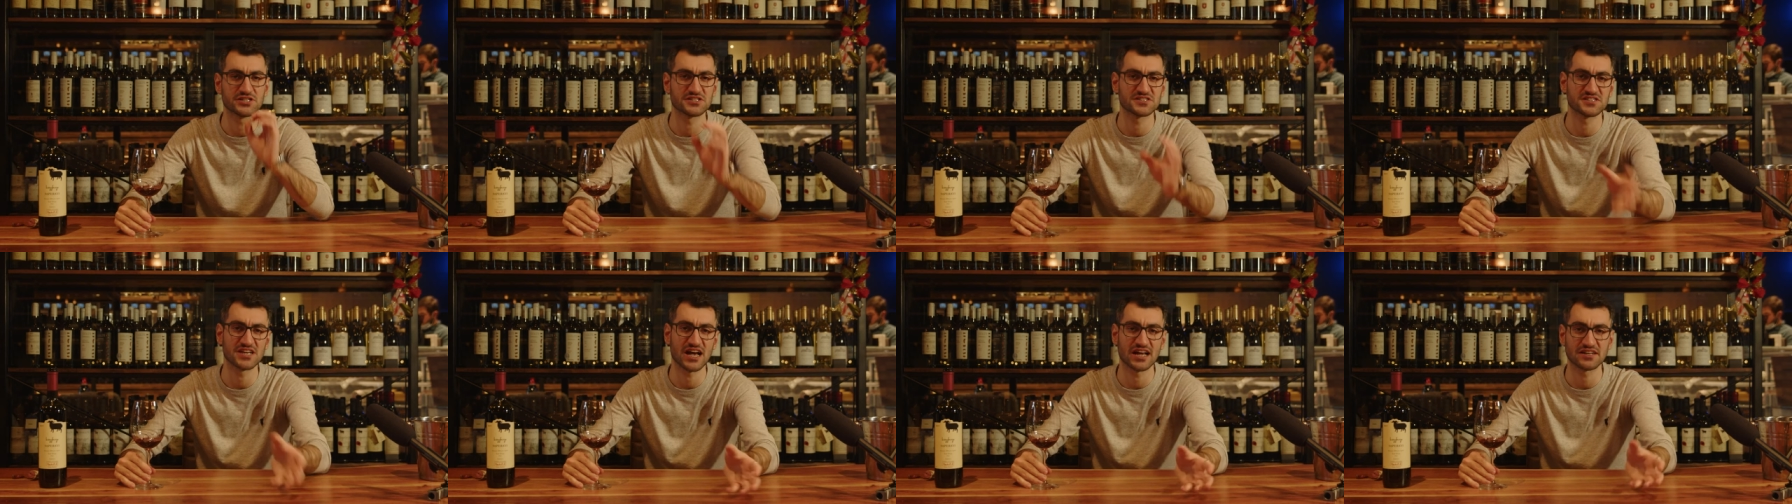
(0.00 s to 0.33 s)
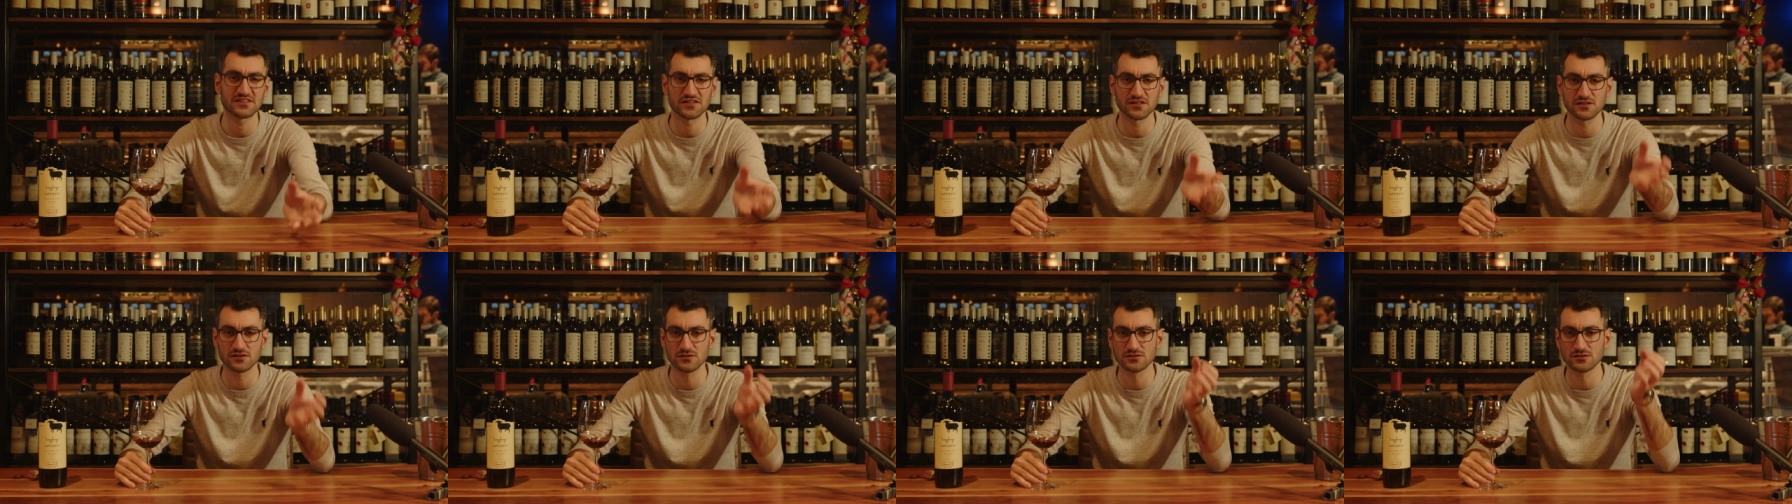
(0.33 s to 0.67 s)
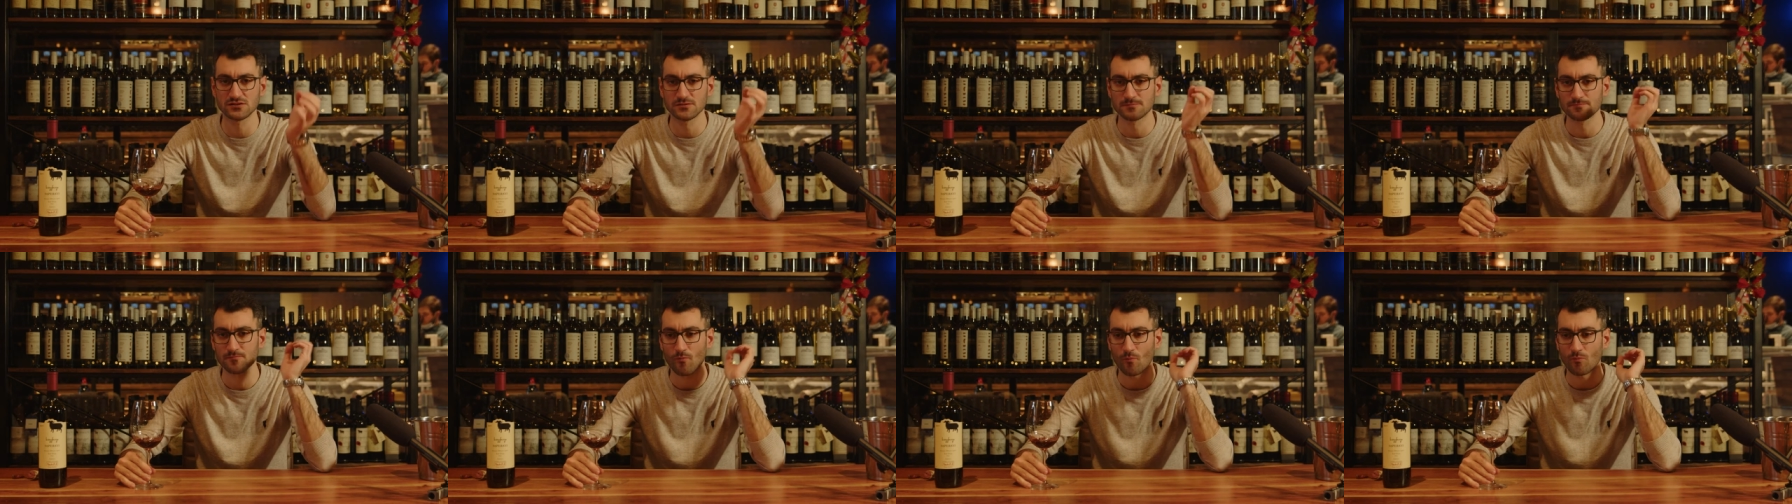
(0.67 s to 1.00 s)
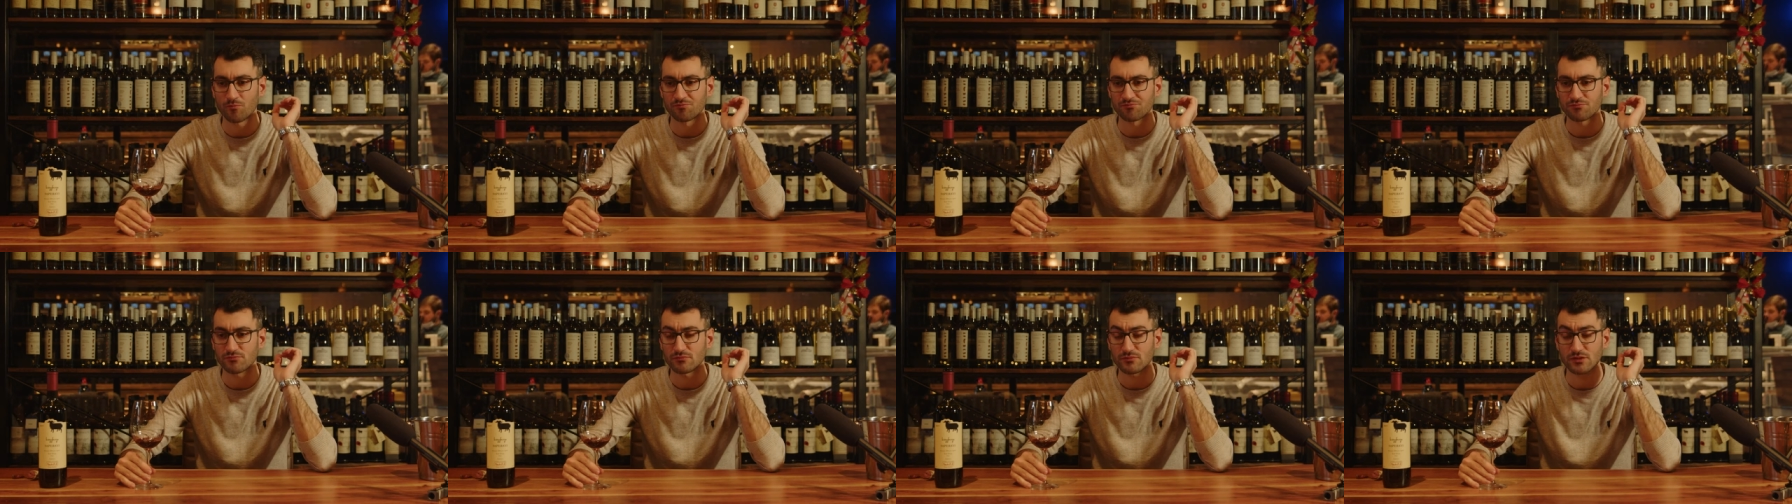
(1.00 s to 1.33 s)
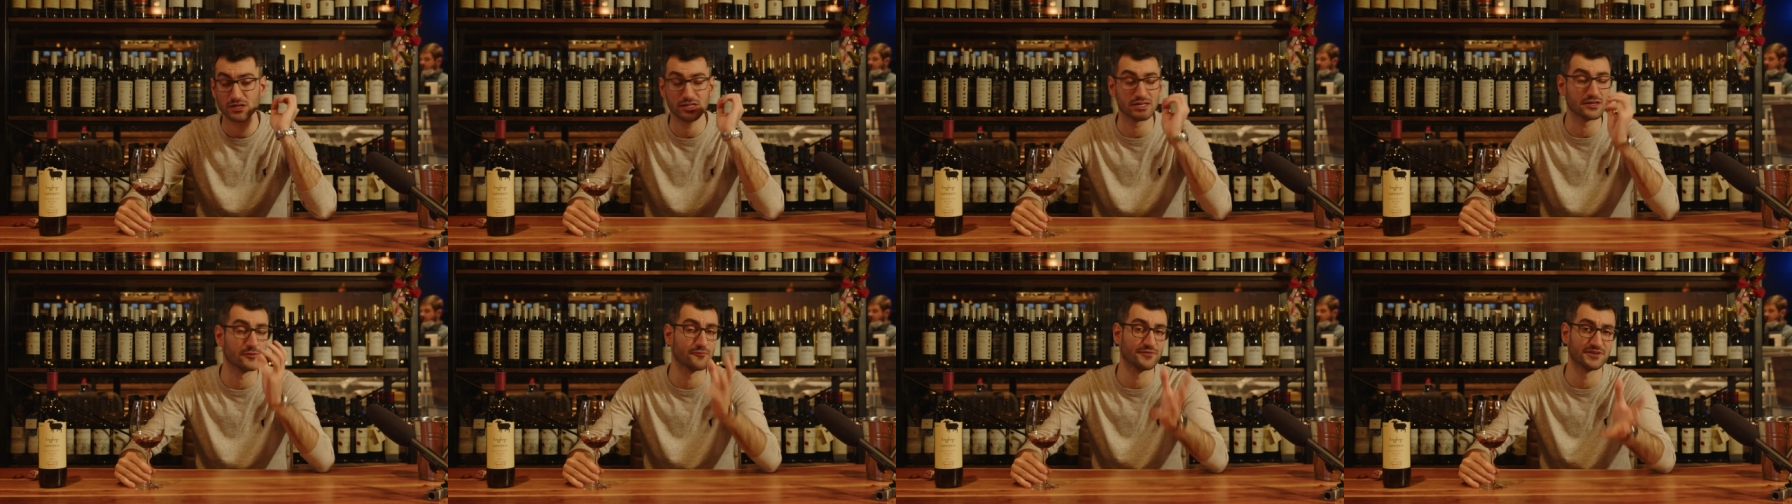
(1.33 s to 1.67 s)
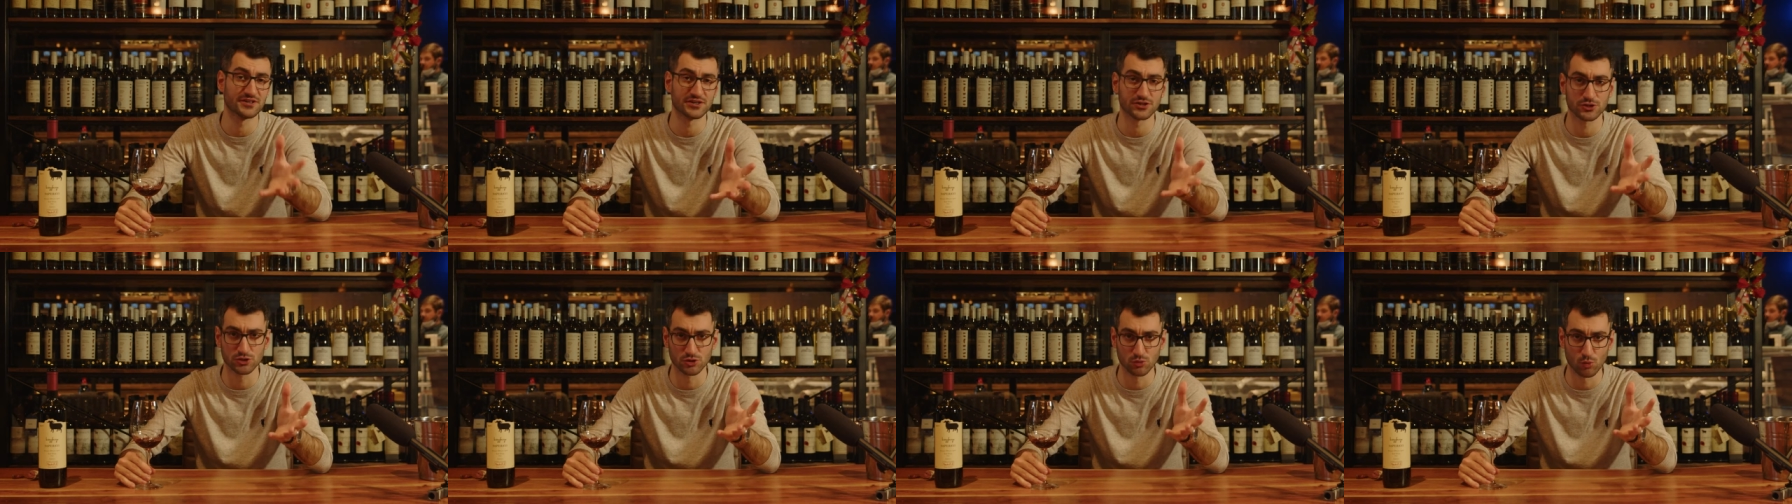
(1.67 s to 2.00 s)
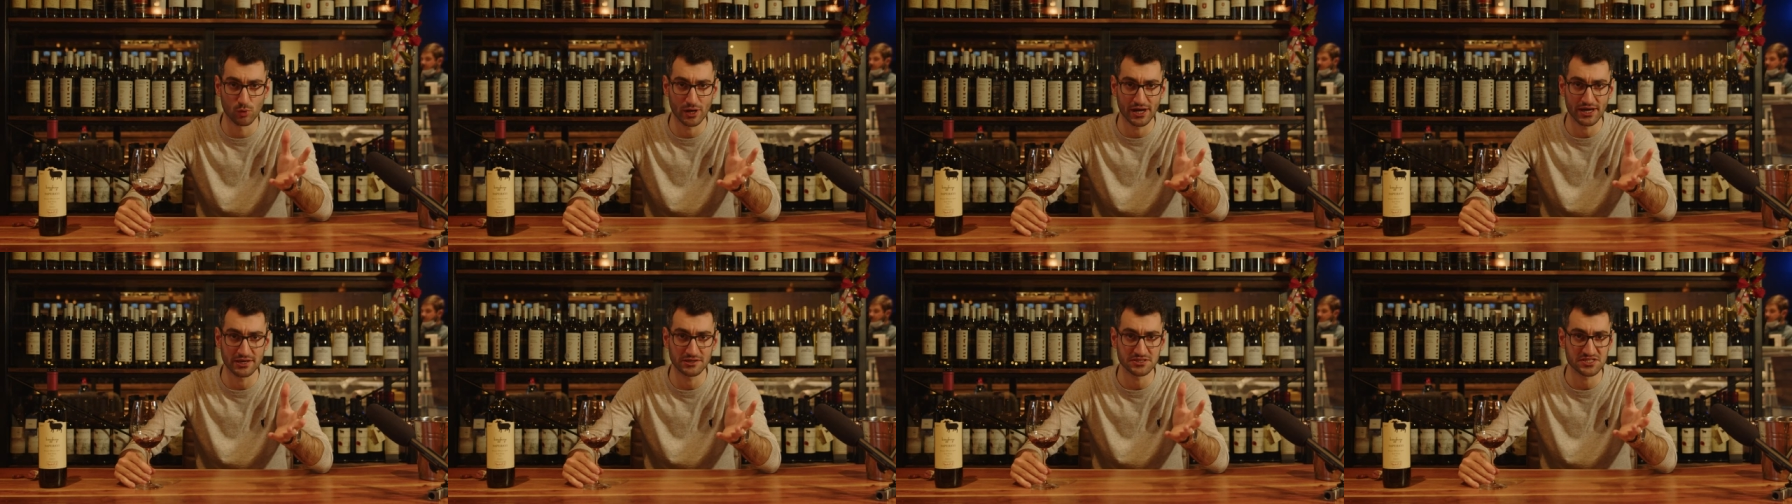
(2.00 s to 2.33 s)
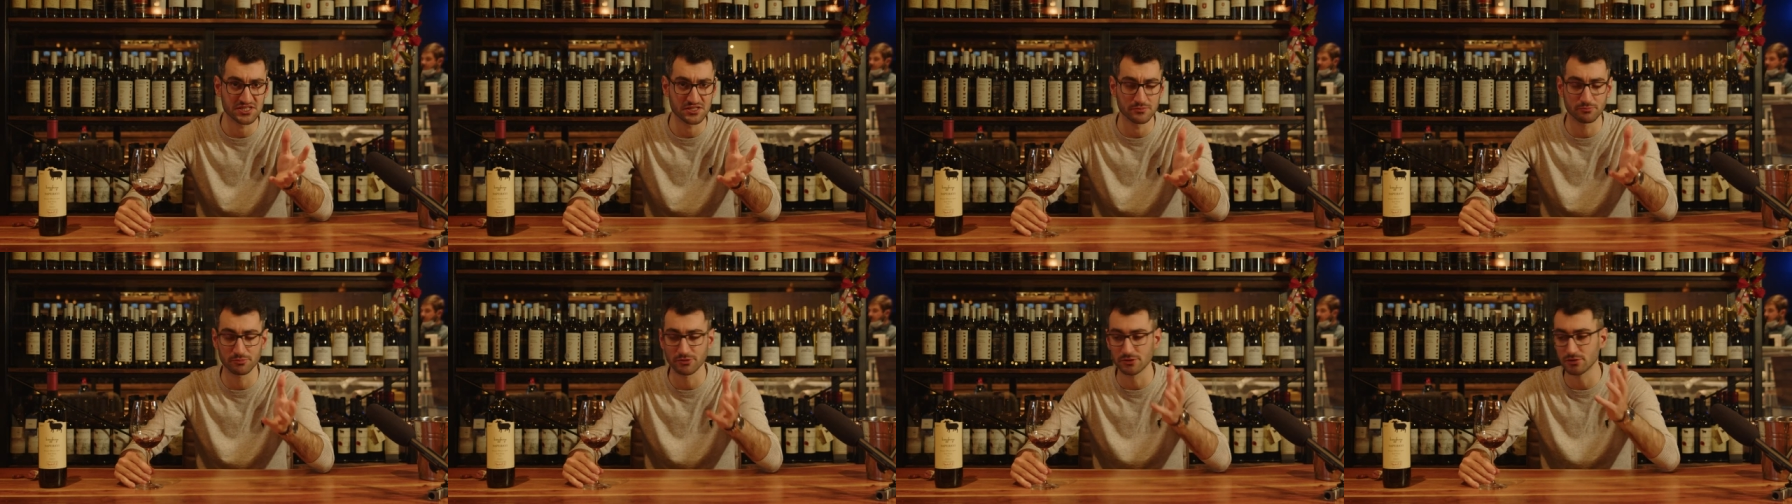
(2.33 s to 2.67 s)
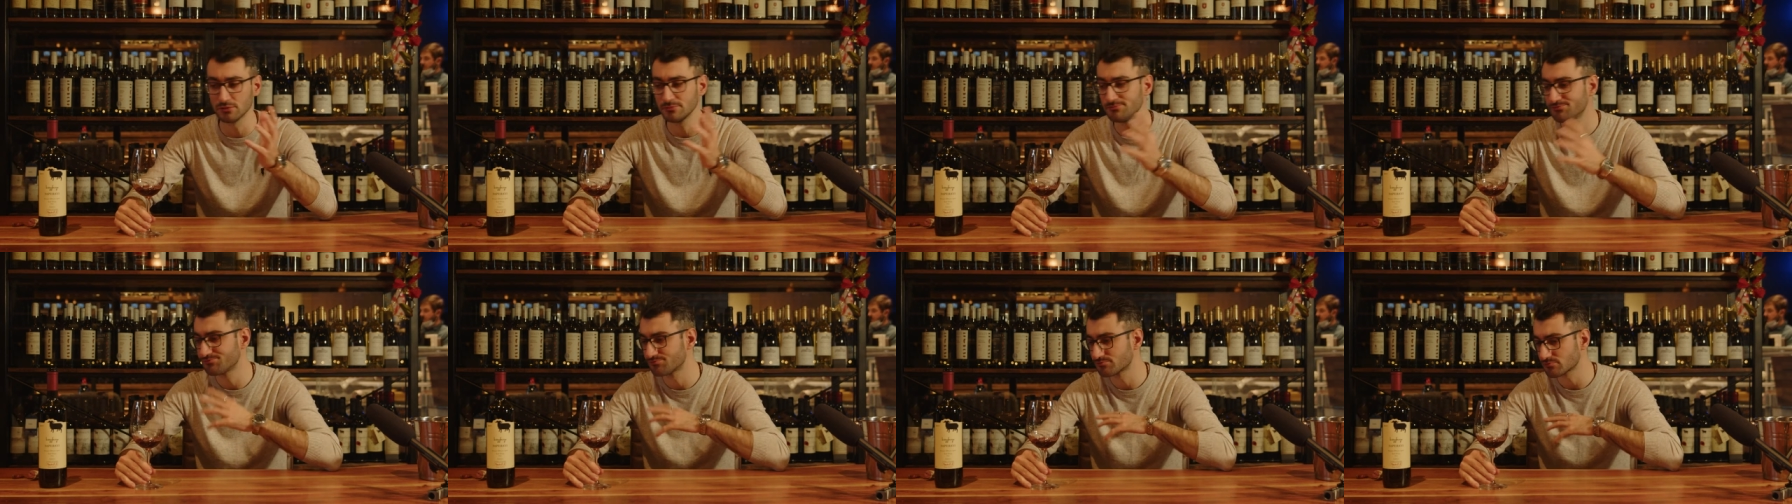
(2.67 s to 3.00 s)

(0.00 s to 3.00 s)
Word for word: settled, in a very good way, simple.